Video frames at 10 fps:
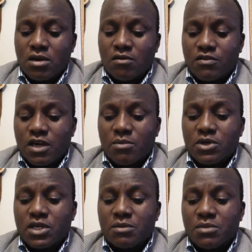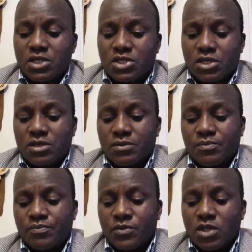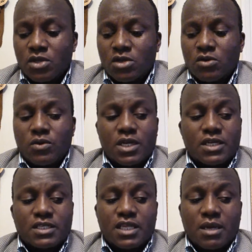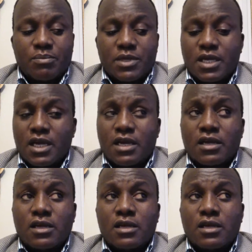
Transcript: of carbon emission will disappear.